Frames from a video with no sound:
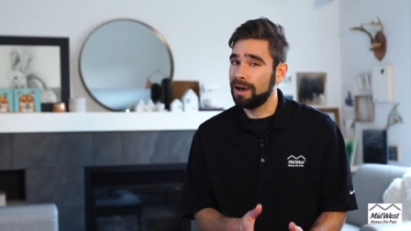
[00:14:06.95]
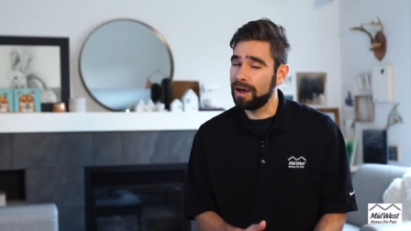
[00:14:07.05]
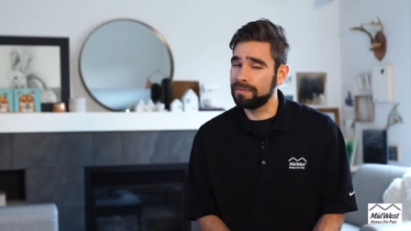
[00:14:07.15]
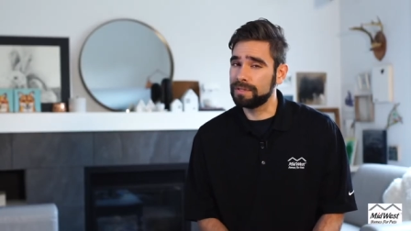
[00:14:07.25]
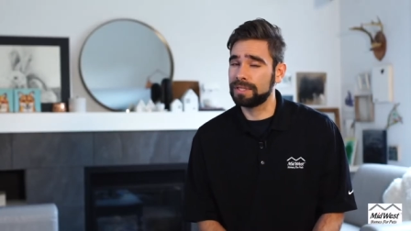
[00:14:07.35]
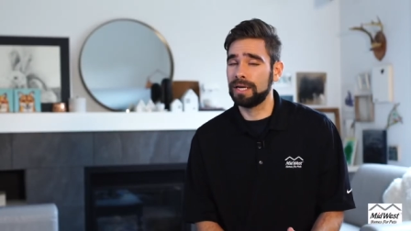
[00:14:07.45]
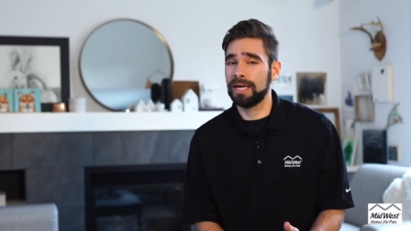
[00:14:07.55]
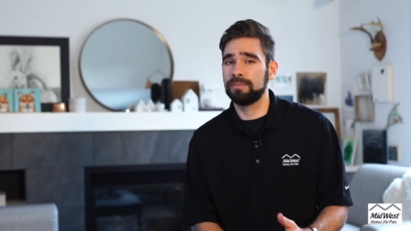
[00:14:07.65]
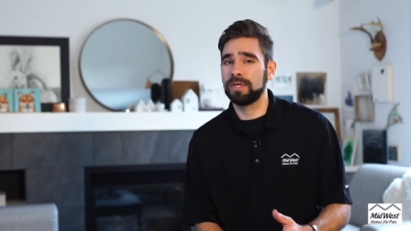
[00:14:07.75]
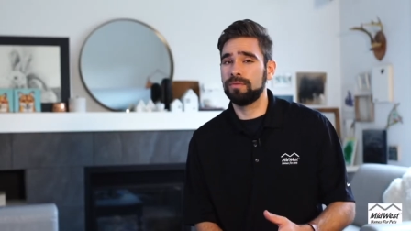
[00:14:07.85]

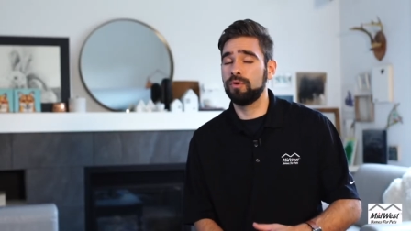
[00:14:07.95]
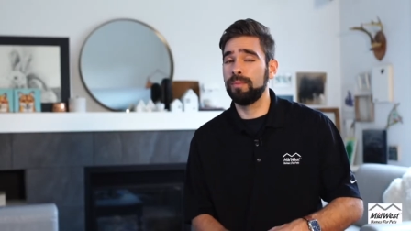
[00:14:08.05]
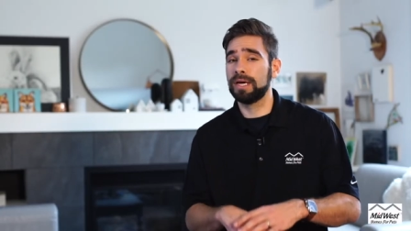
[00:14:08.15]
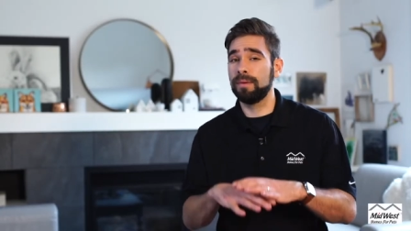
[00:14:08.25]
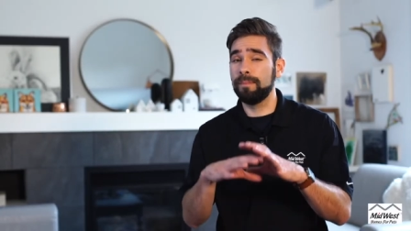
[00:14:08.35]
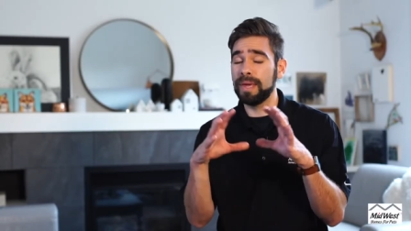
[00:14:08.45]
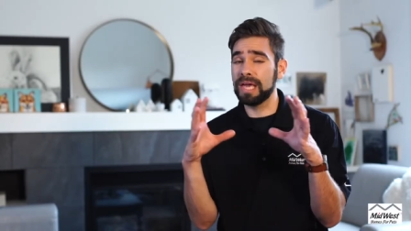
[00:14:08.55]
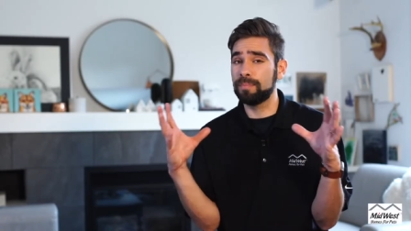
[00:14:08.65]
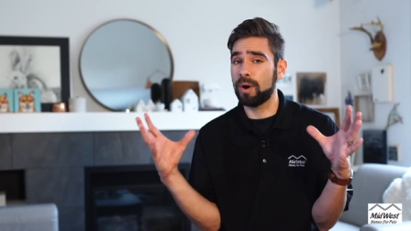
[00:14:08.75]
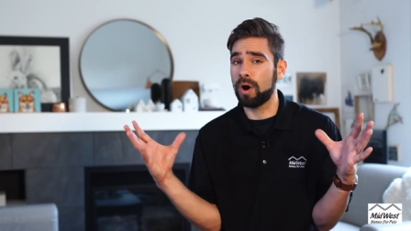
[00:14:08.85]
Oftentimes, if you make a
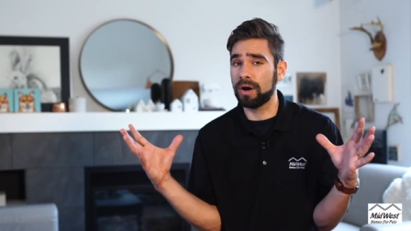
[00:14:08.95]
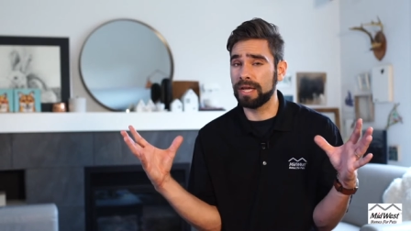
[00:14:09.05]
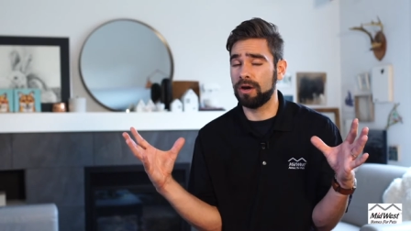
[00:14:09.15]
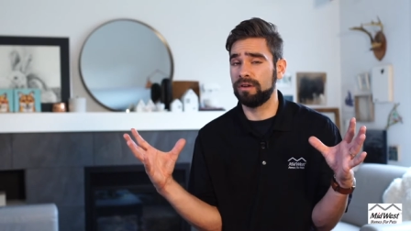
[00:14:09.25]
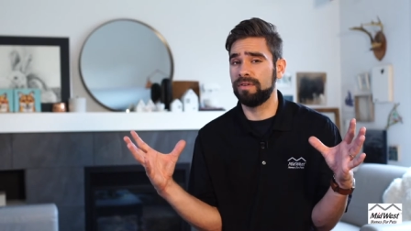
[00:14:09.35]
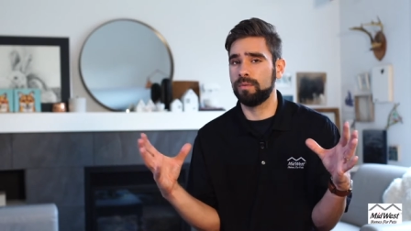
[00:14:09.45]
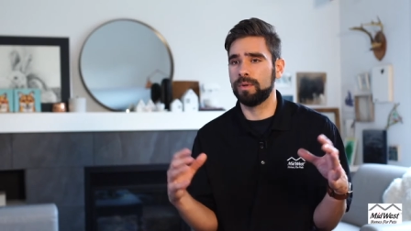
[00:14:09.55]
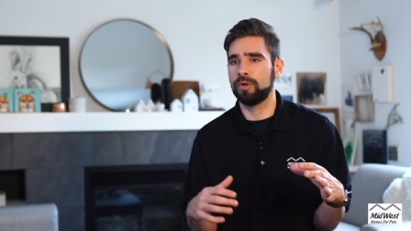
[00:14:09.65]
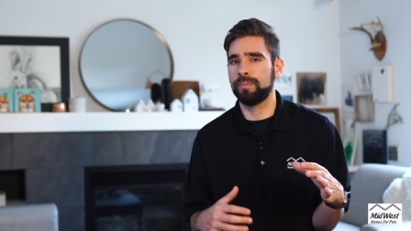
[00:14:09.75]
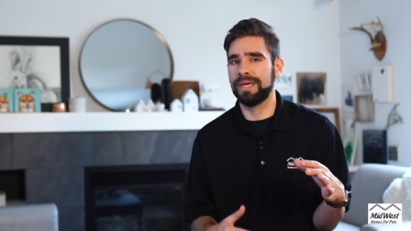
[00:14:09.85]
big party out of it
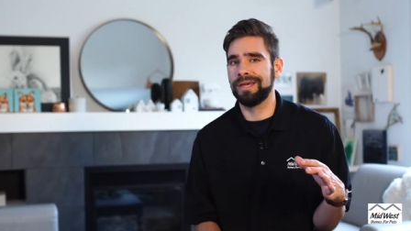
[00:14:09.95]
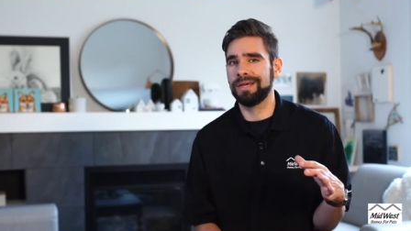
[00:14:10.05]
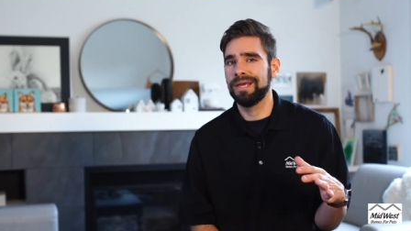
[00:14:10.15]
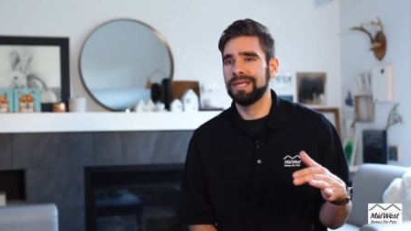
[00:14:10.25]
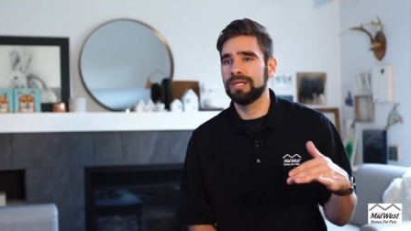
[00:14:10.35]
when they're peeing,